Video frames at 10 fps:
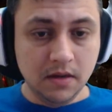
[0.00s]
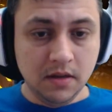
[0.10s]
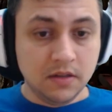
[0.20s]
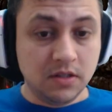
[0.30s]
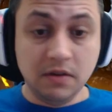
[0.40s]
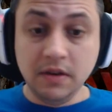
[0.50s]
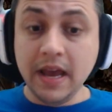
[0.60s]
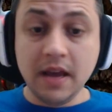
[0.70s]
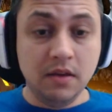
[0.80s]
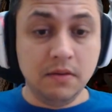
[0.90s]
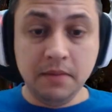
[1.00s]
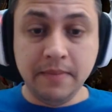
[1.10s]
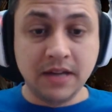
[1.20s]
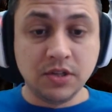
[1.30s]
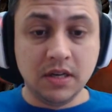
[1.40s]
So yeah, you
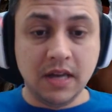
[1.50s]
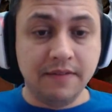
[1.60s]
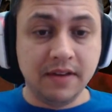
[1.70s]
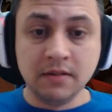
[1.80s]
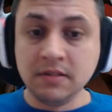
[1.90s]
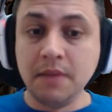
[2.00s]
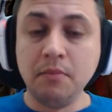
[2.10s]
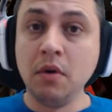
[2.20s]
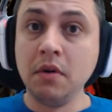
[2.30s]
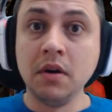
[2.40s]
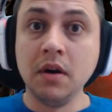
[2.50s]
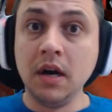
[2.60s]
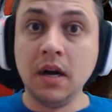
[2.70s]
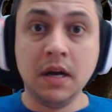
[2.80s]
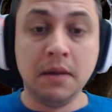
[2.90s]
imagine having 10 more
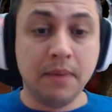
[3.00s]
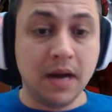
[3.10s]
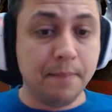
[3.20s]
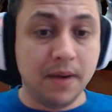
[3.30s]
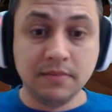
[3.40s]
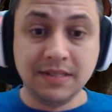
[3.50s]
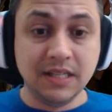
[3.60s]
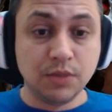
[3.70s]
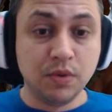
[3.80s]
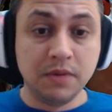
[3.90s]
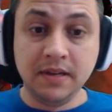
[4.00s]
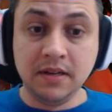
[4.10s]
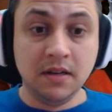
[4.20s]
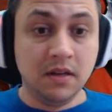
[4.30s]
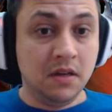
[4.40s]
pipe bombs. This would have
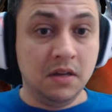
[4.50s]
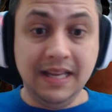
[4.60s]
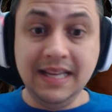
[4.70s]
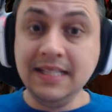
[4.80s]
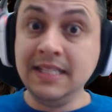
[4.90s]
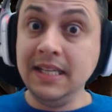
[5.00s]
been easy.